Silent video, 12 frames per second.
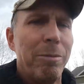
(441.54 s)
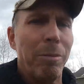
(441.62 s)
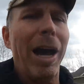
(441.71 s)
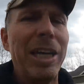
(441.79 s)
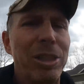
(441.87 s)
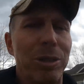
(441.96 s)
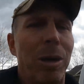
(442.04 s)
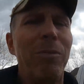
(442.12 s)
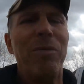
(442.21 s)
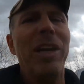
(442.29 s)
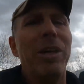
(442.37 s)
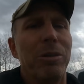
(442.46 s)
Mind you, I'm
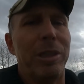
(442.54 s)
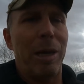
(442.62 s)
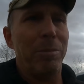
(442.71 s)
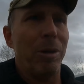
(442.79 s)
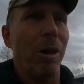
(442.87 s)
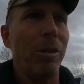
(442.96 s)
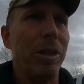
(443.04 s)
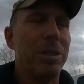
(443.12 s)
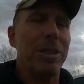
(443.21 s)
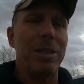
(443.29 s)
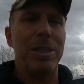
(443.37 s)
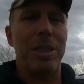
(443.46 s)
videotaping all this
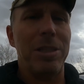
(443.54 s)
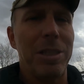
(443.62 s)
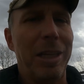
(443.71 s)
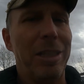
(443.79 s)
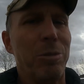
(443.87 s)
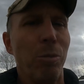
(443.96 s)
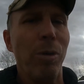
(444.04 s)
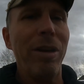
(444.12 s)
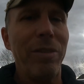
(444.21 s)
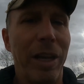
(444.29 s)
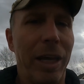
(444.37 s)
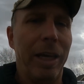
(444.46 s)
because it's
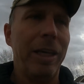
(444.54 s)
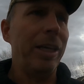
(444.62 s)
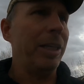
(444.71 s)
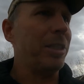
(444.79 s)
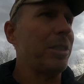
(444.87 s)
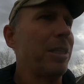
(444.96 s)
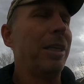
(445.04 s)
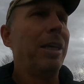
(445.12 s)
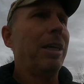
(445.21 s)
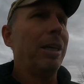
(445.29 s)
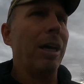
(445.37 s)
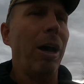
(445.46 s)
riveting. It's,
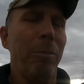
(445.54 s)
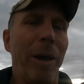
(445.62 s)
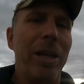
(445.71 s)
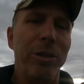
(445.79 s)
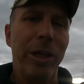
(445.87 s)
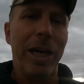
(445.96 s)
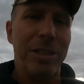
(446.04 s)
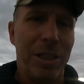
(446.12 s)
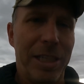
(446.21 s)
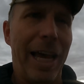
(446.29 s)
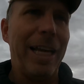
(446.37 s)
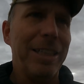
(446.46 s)
oh man, you guys
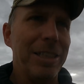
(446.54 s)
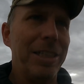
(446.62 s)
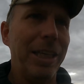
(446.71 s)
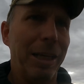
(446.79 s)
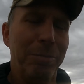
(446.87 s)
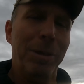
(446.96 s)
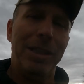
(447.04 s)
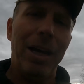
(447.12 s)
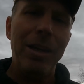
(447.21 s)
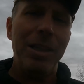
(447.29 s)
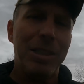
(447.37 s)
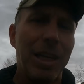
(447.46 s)
just had to see it, but now
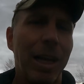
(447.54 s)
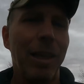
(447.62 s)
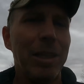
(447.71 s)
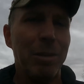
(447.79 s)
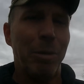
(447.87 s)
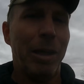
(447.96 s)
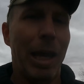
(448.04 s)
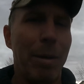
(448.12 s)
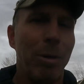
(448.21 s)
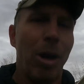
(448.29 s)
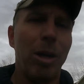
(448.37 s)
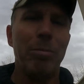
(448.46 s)
you just got to listen to me
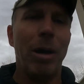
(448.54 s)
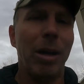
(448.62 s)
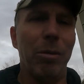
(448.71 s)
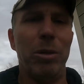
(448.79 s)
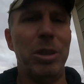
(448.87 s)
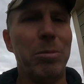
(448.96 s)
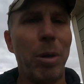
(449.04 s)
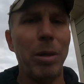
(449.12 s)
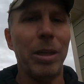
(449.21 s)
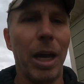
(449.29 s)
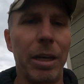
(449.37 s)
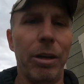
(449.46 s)
yammer on about it, which is
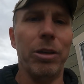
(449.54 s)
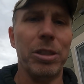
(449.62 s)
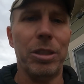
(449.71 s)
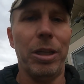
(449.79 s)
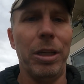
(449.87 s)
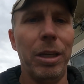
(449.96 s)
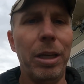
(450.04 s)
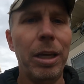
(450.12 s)
probably not near as good.